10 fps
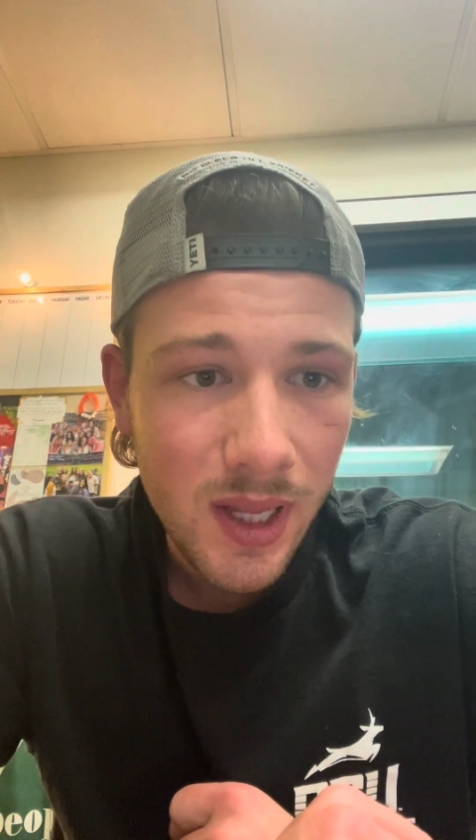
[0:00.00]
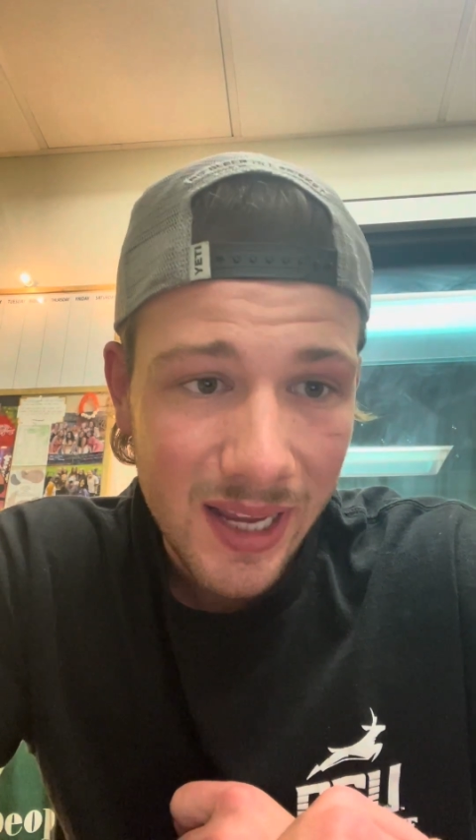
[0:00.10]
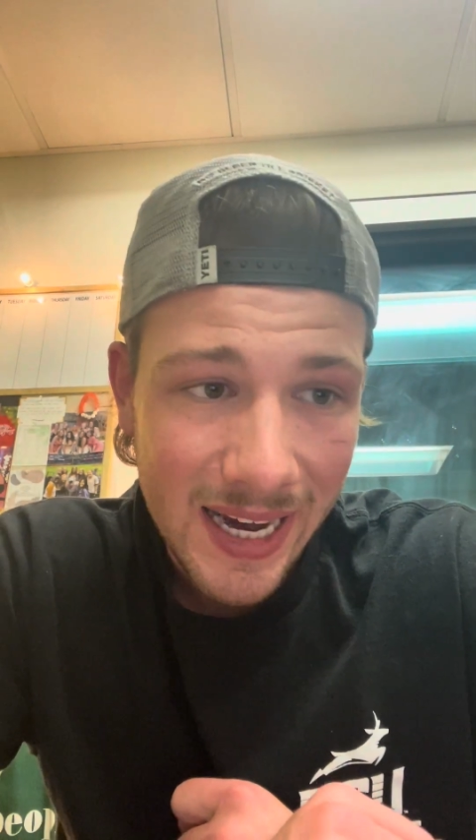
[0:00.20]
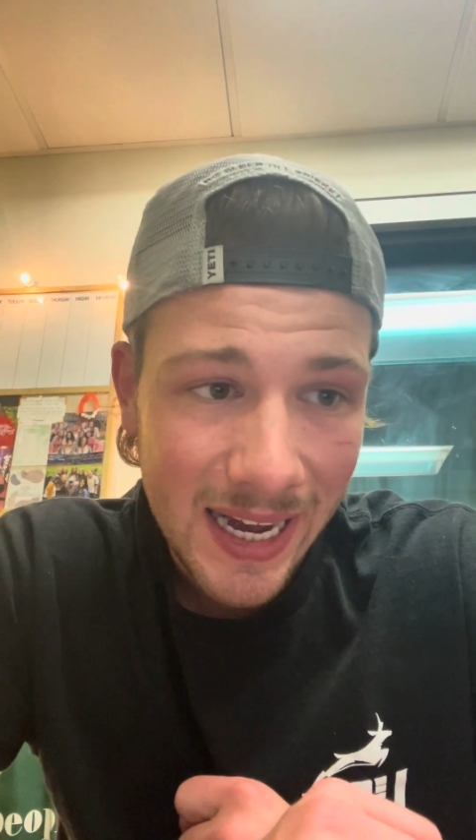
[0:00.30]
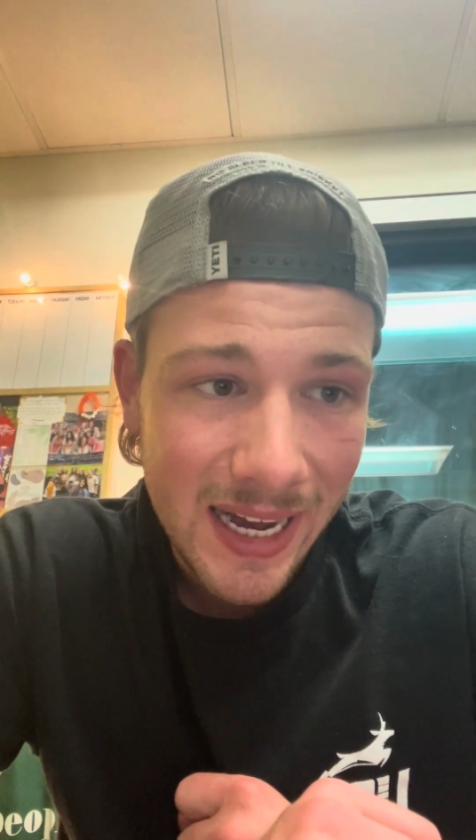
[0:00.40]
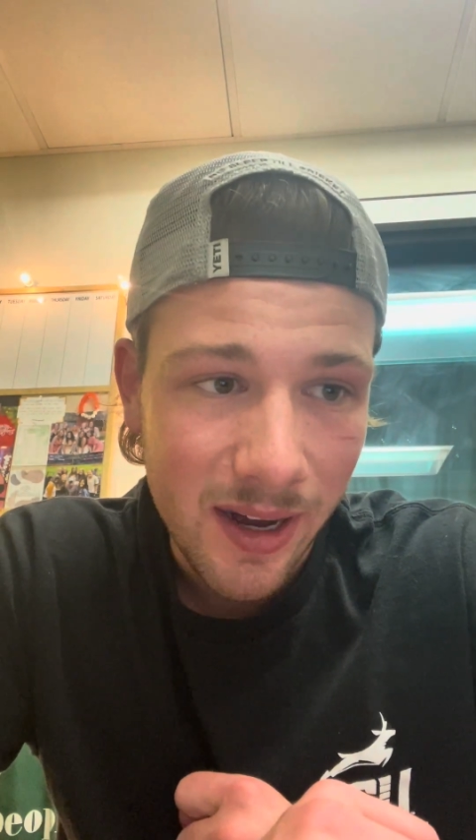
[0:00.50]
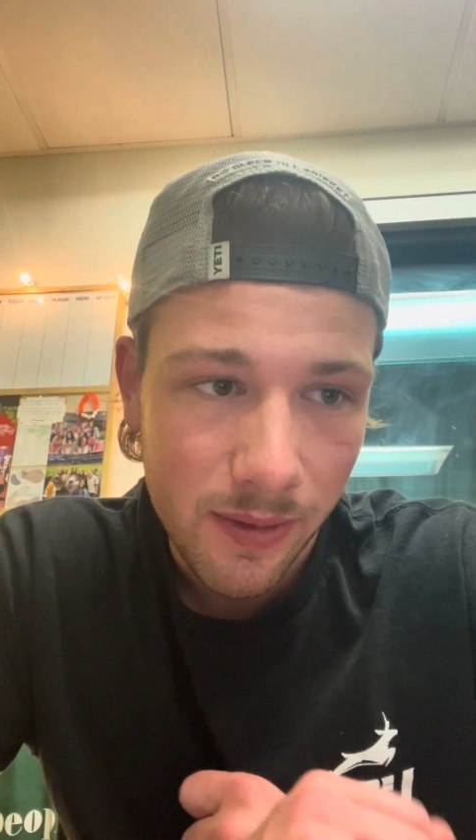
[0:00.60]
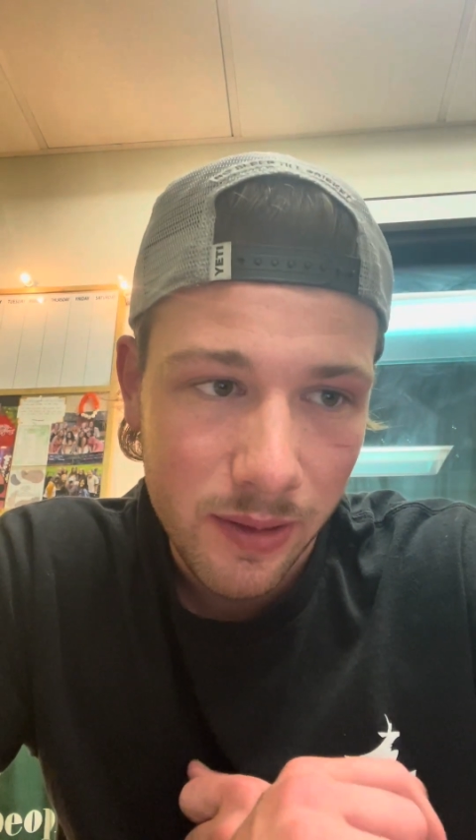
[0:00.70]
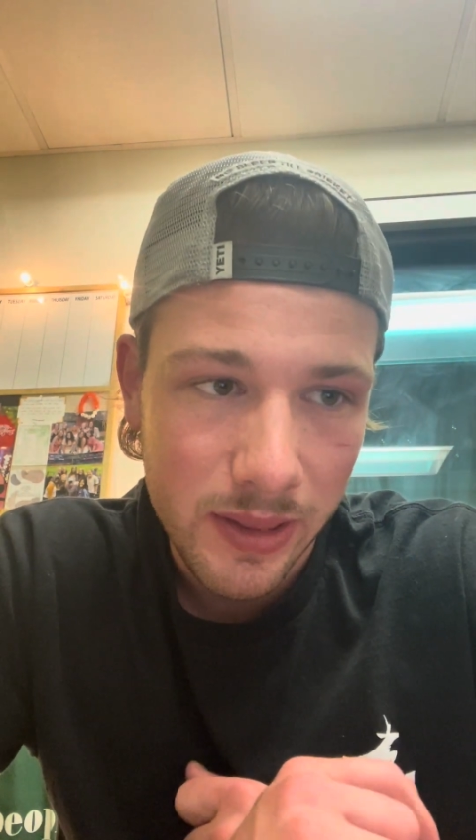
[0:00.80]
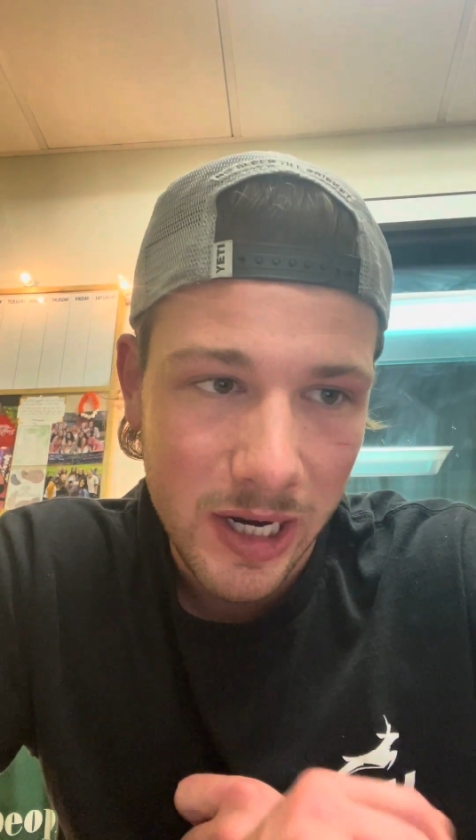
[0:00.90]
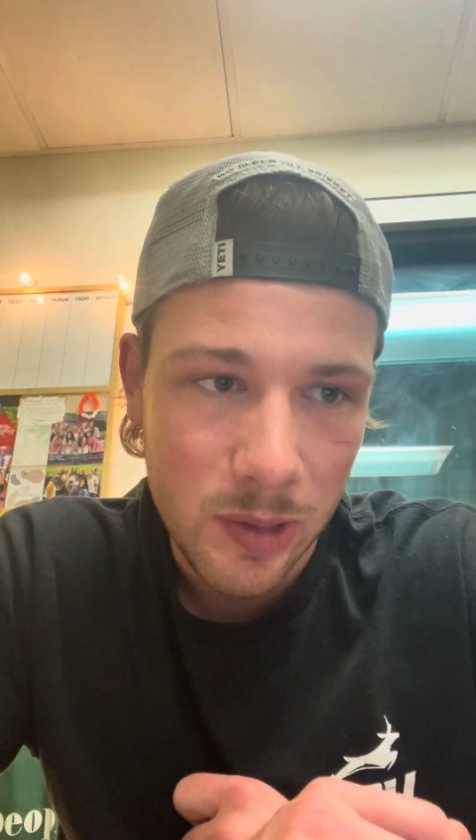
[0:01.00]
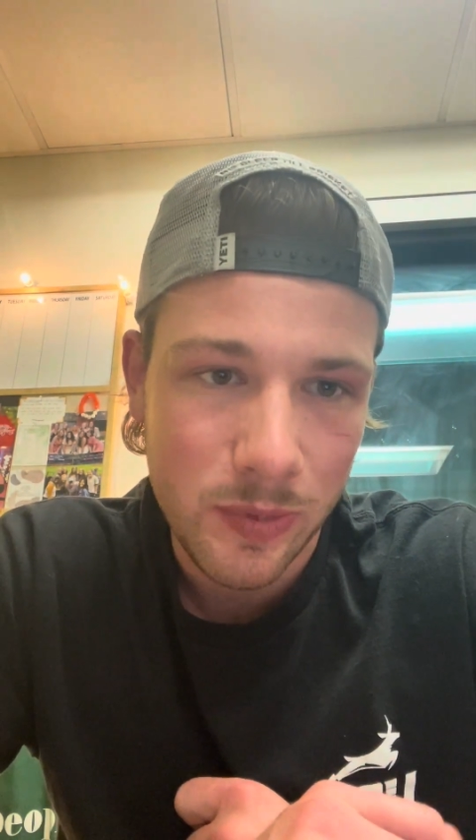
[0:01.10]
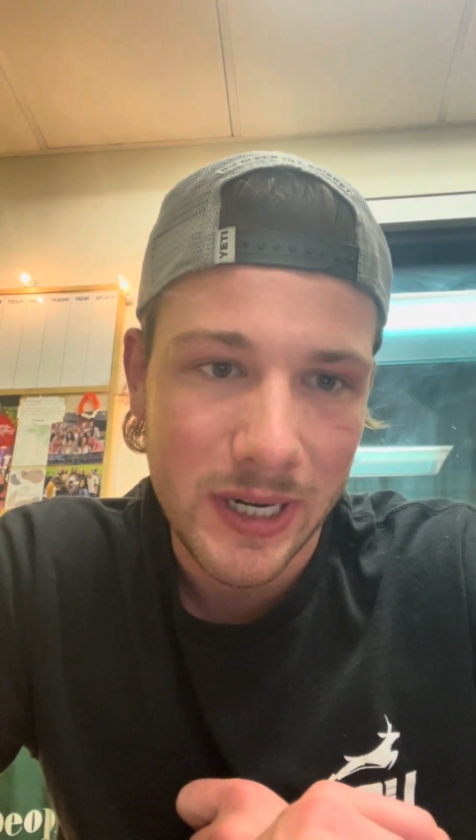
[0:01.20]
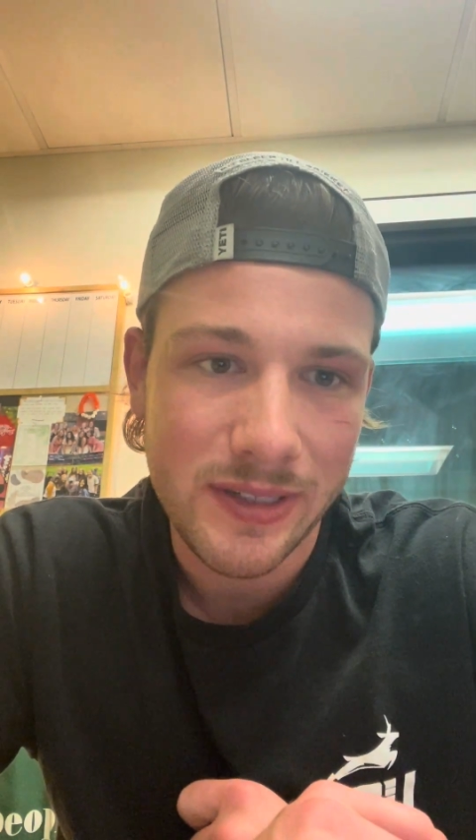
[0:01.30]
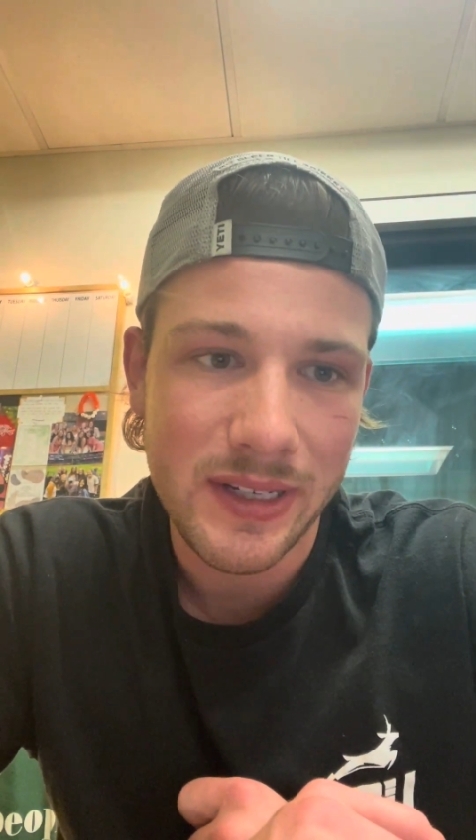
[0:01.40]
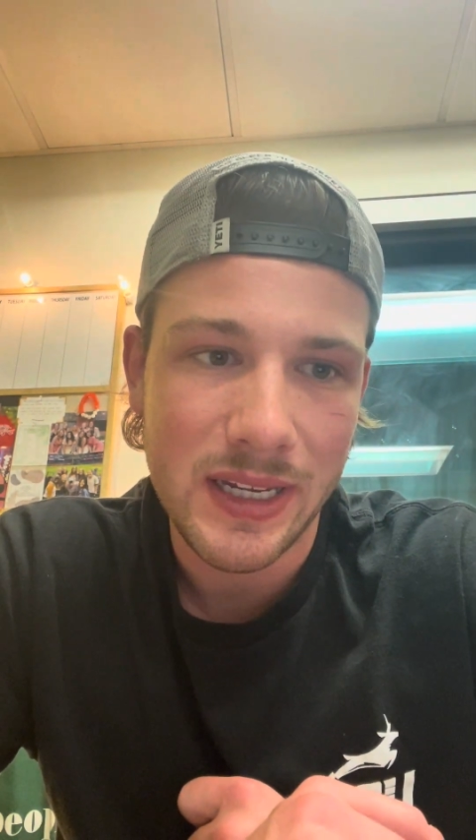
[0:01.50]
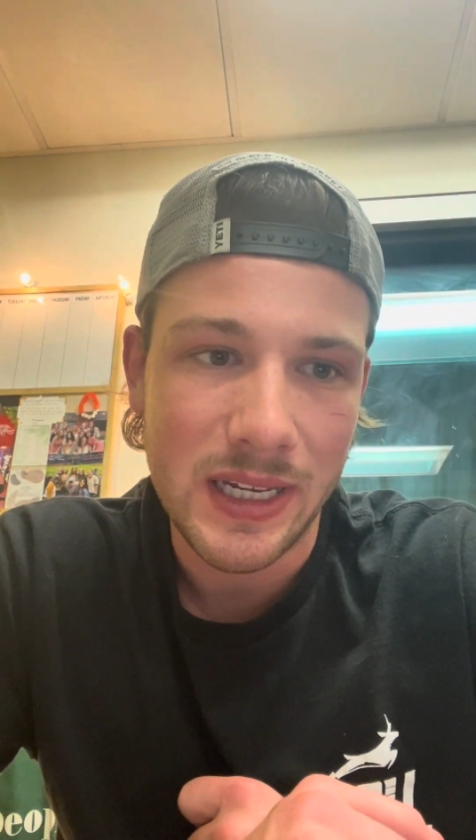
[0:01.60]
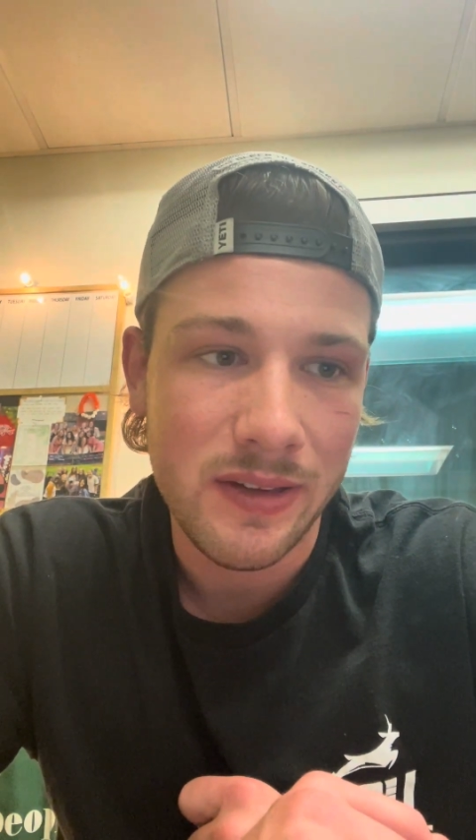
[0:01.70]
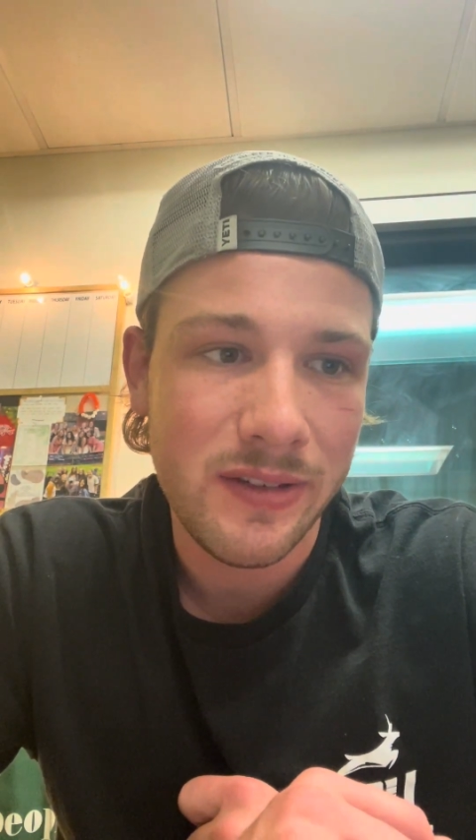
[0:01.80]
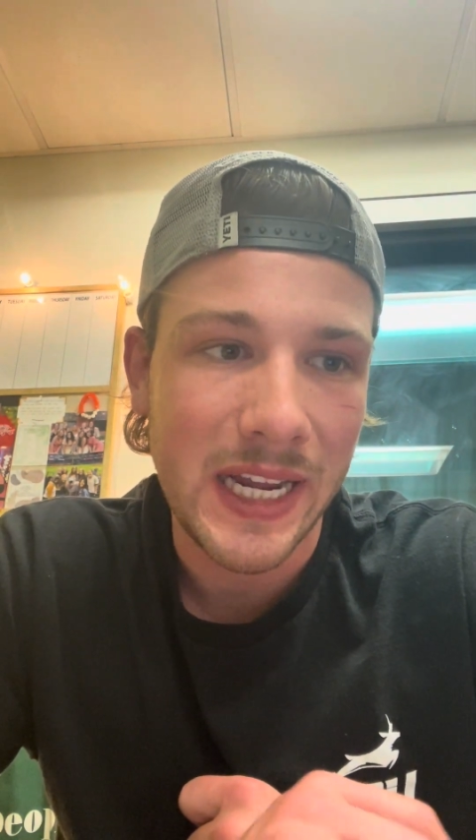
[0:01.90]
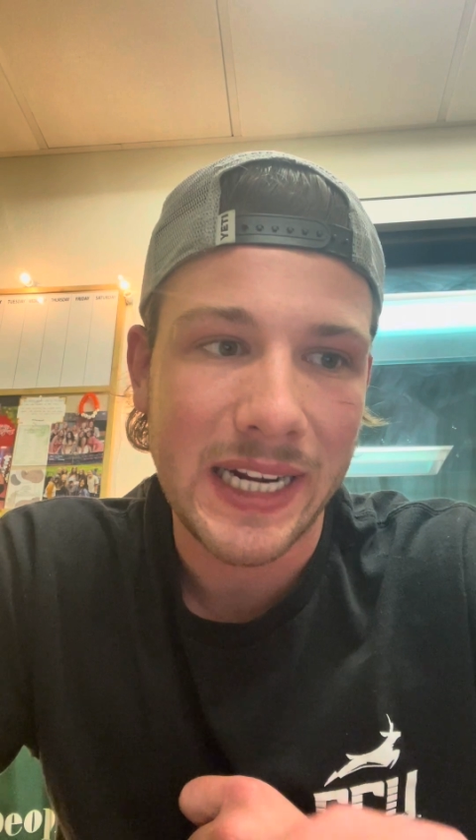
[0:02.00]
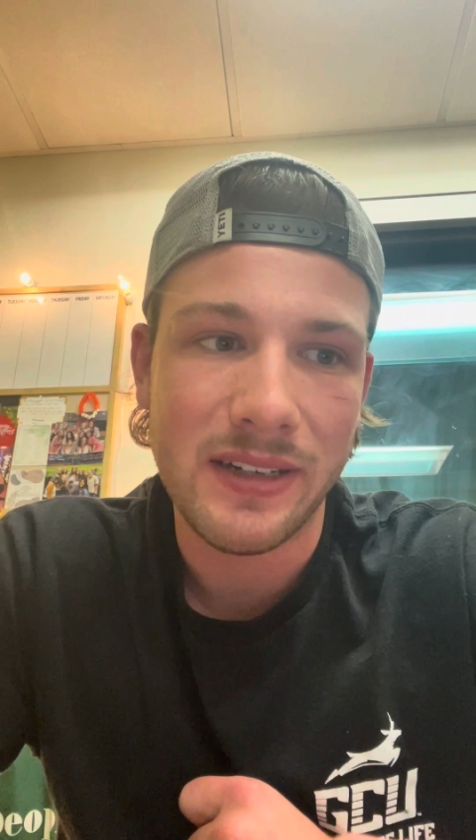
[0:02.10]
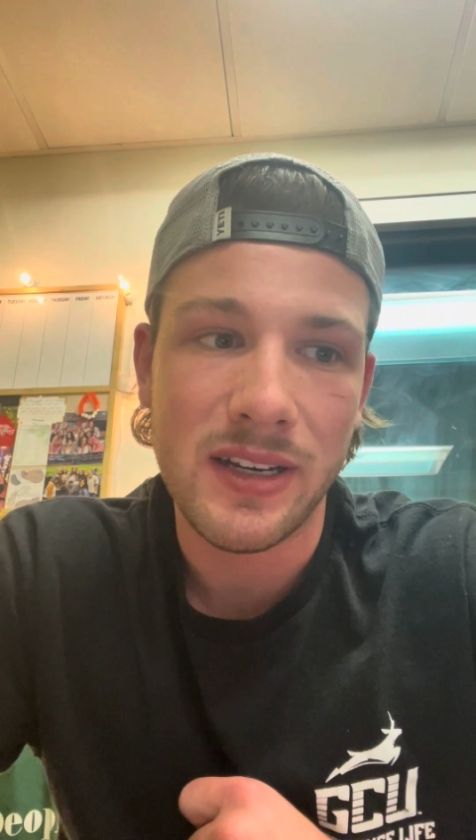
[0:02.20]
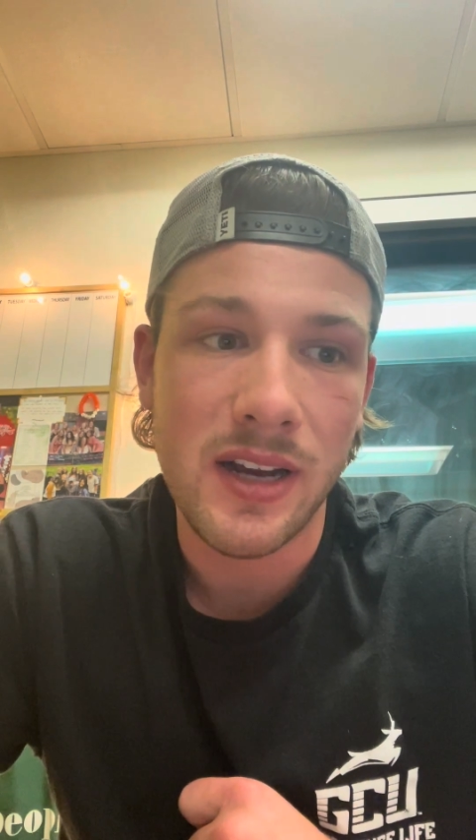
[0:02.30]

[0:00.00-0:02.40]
And the AeroPress is second to